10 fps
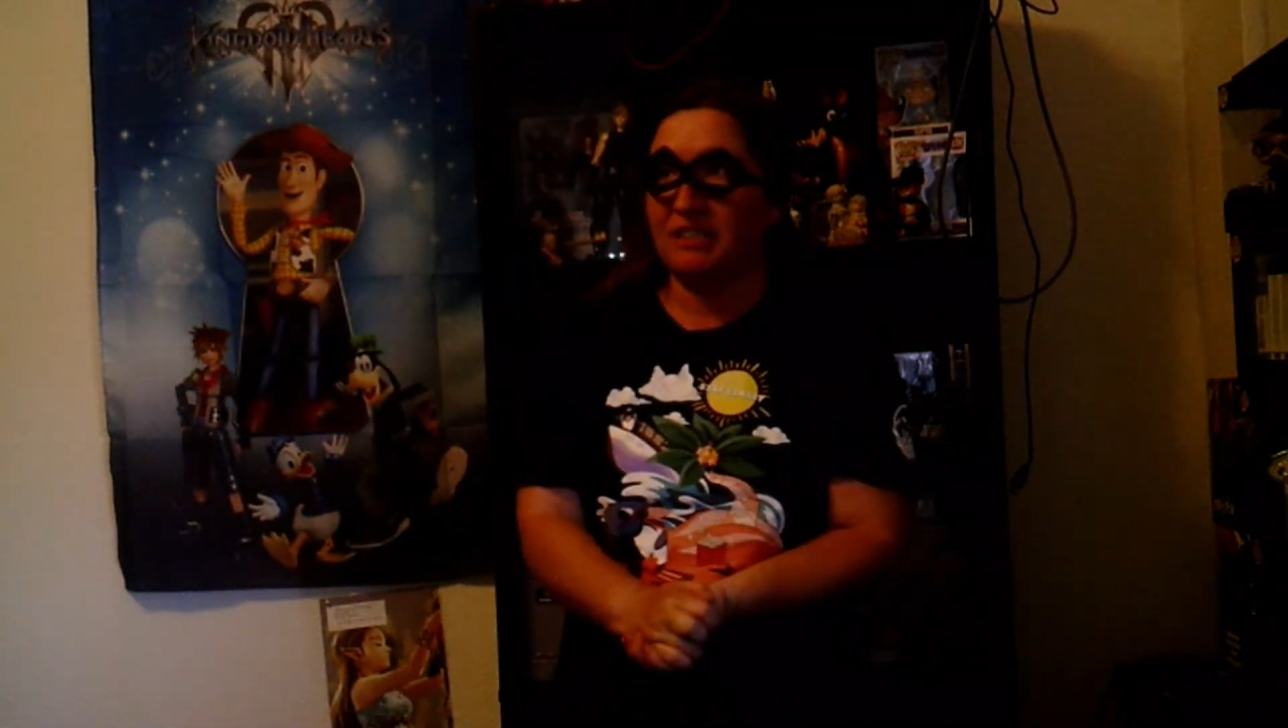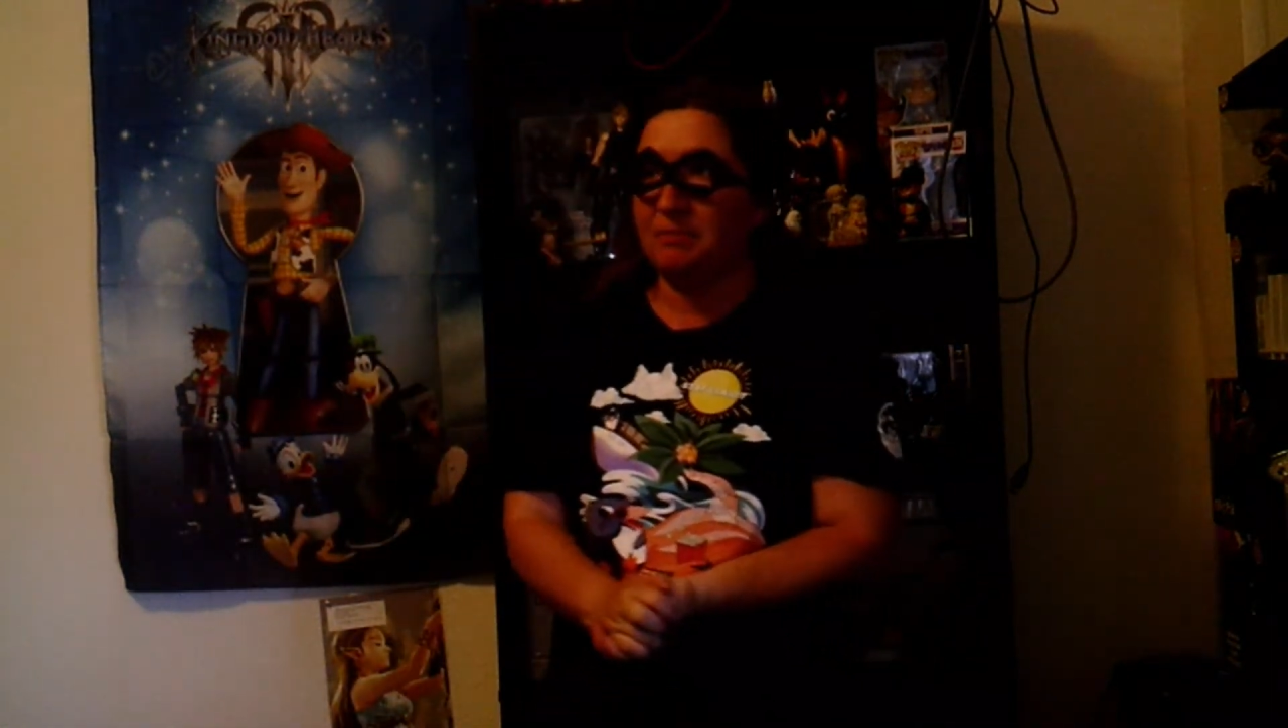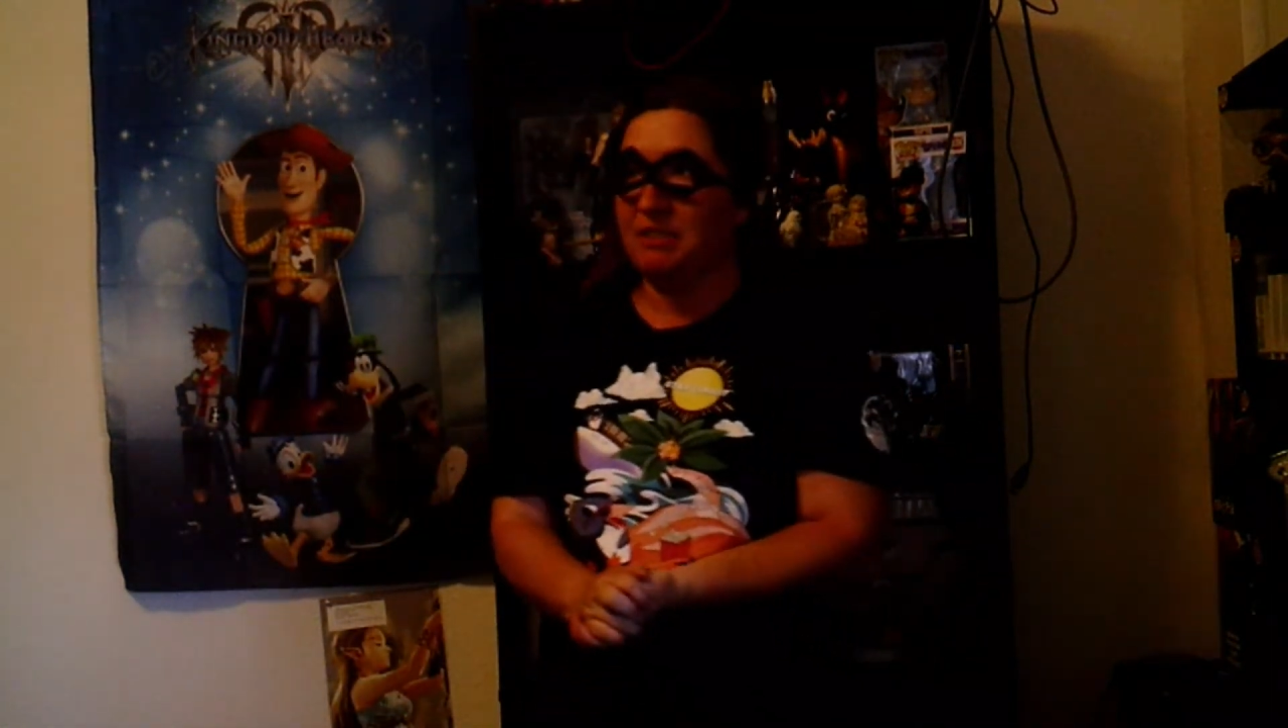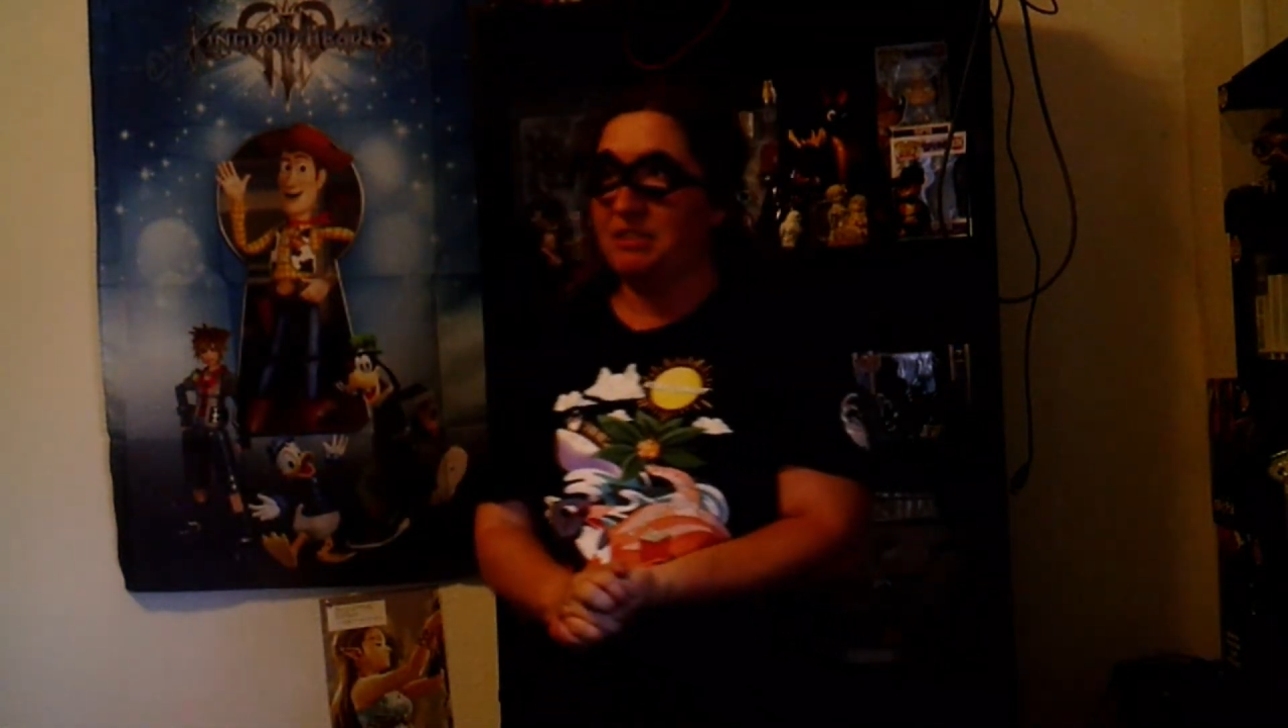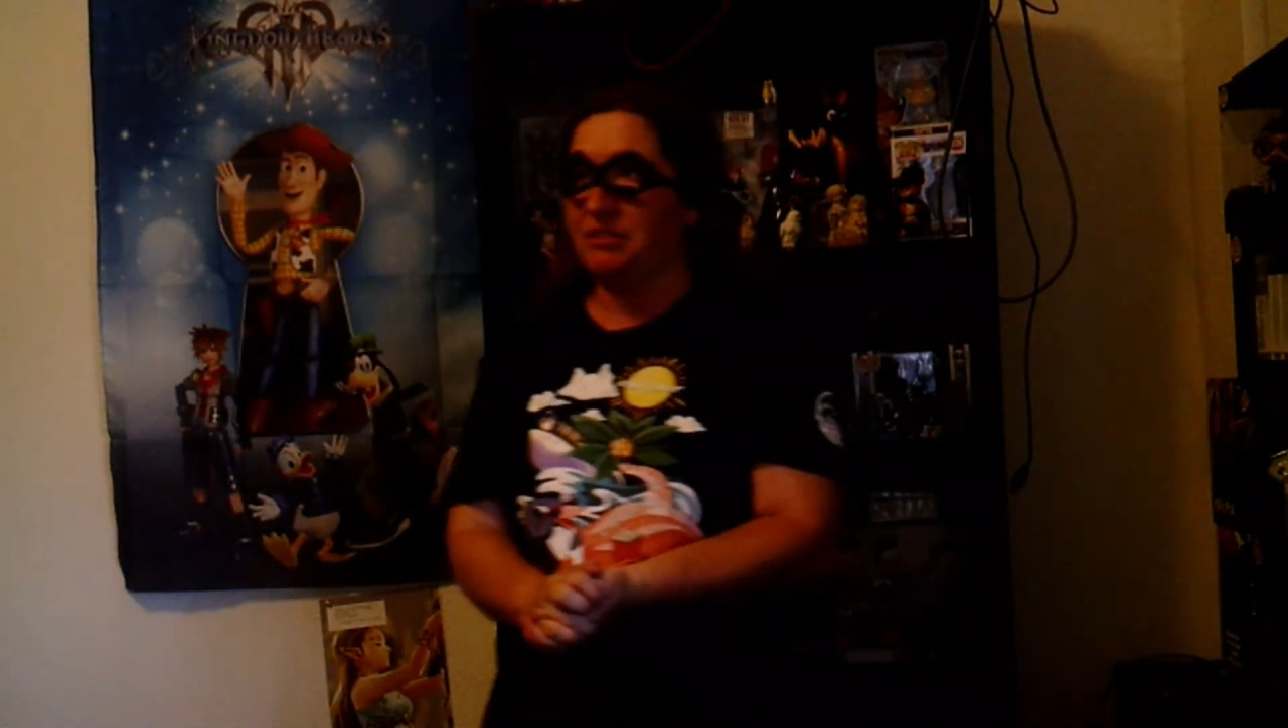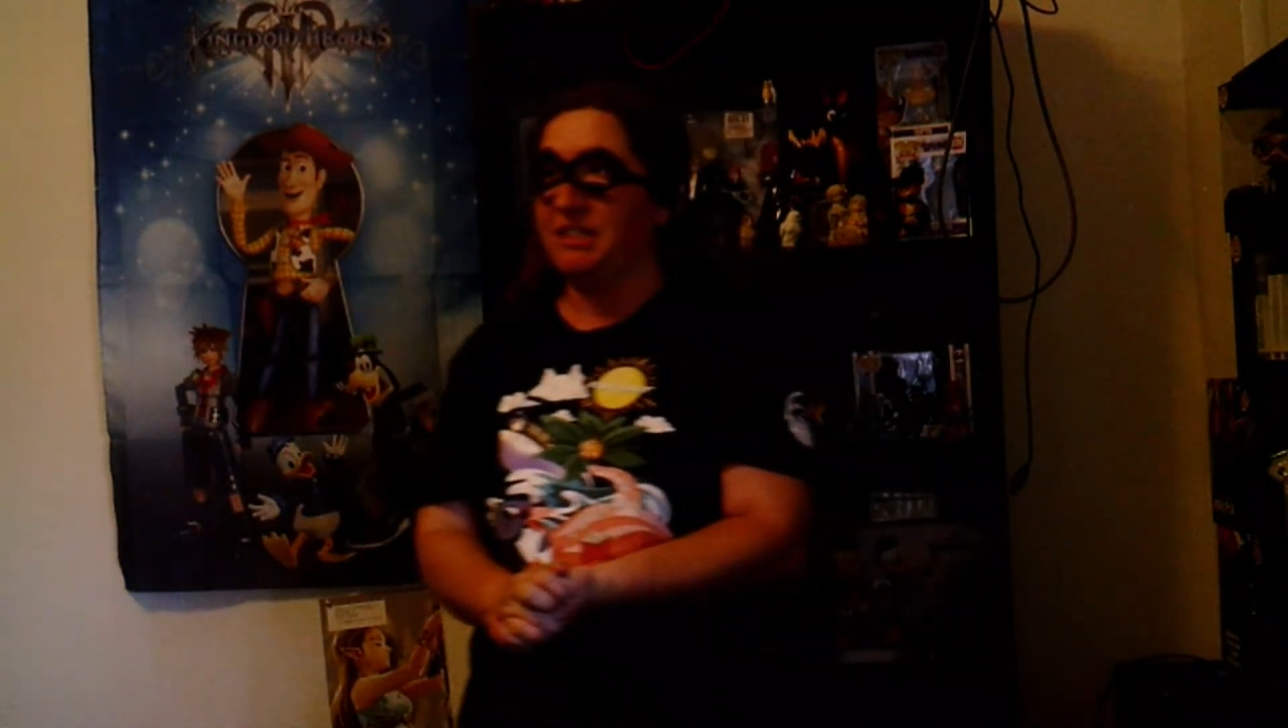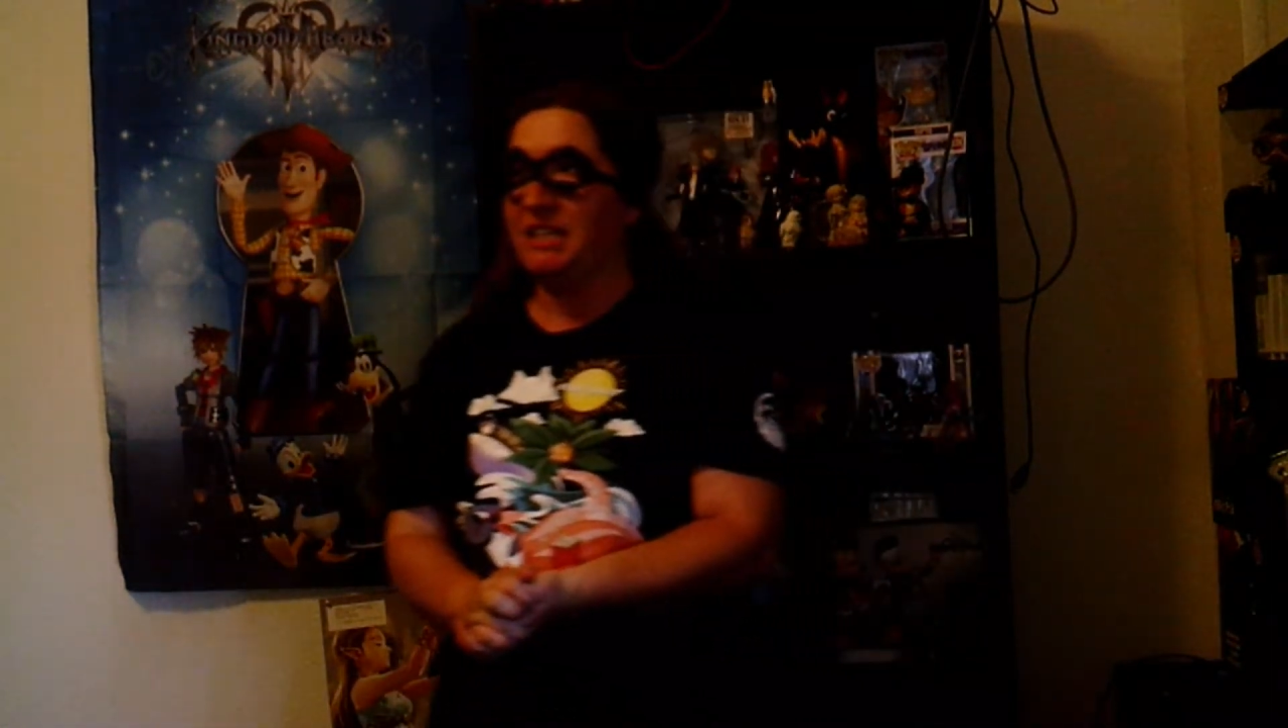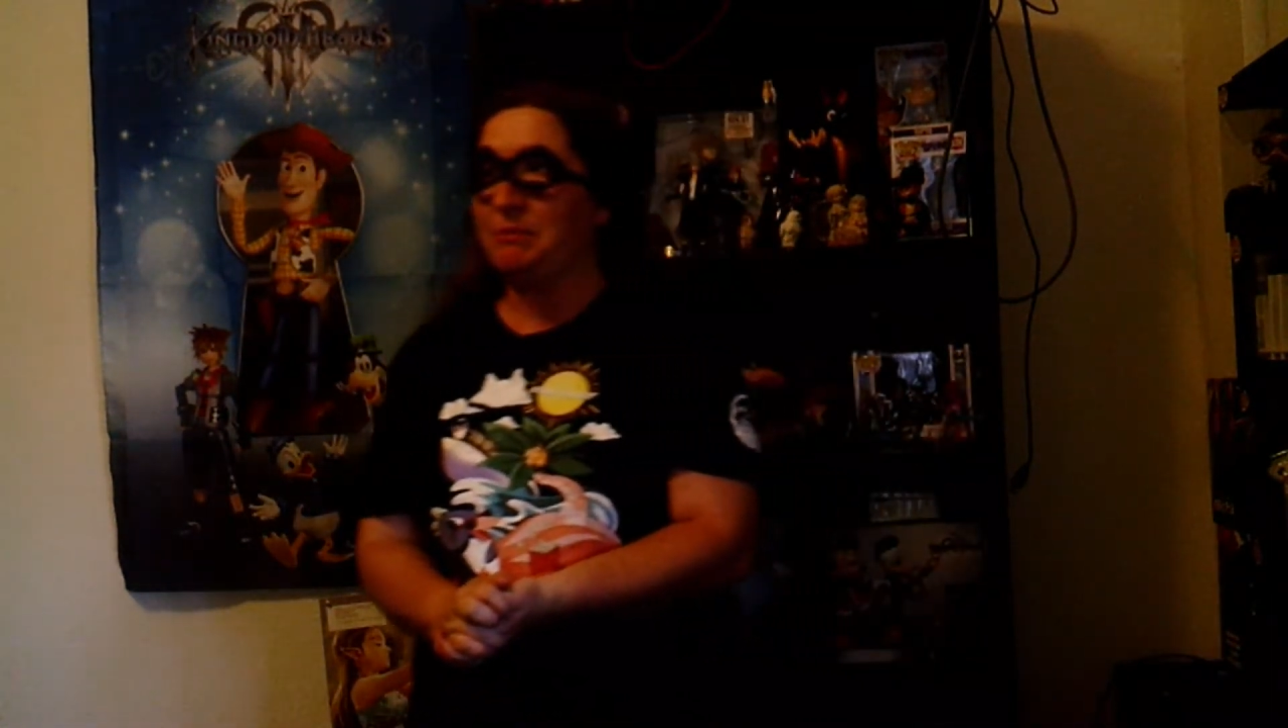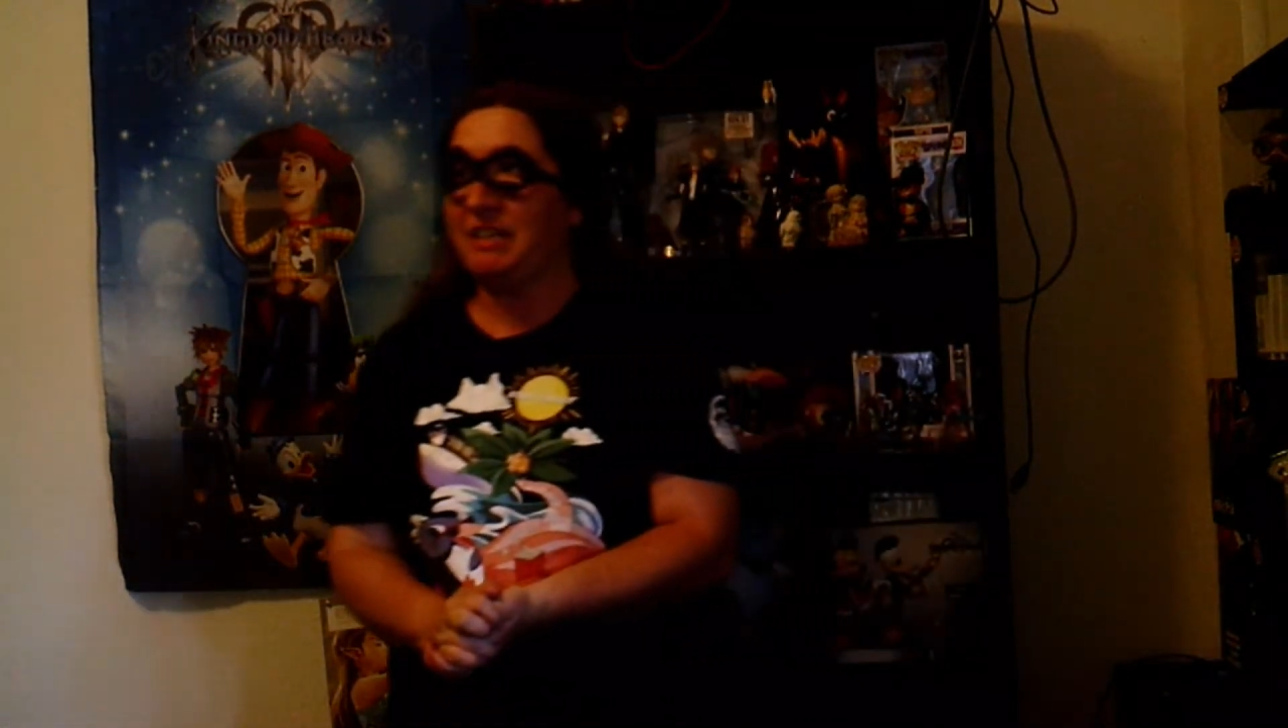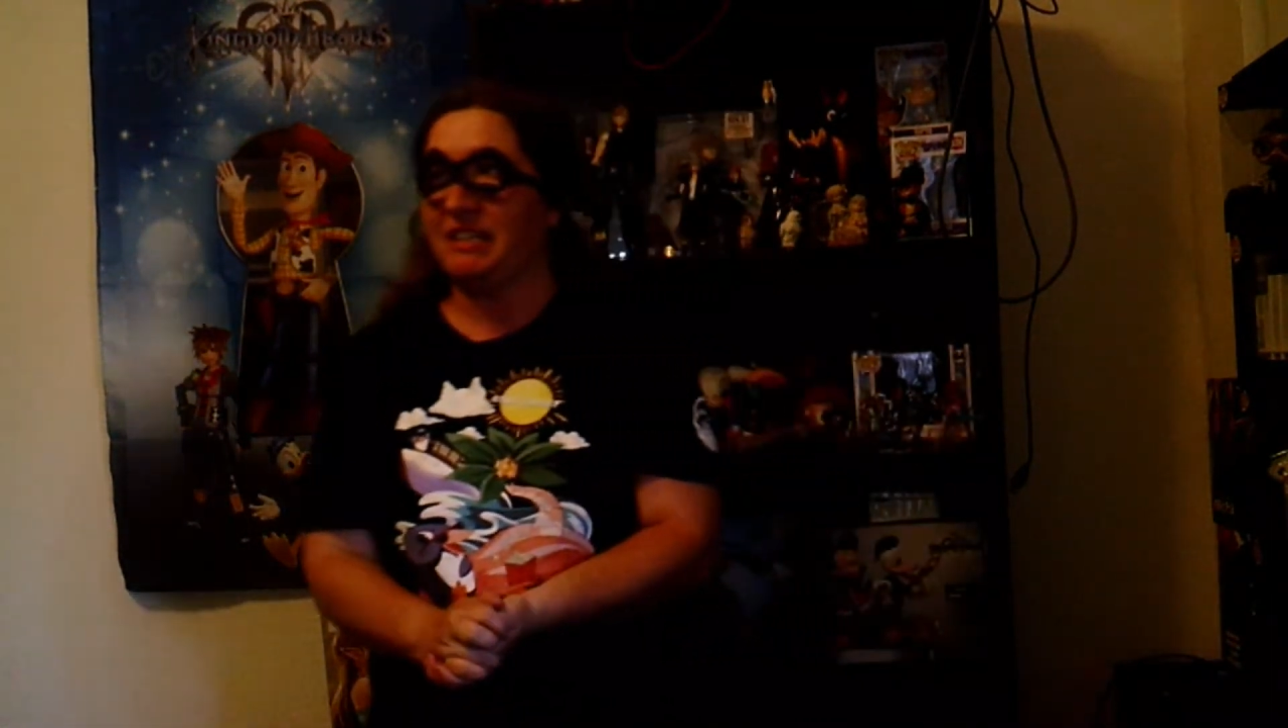get her game back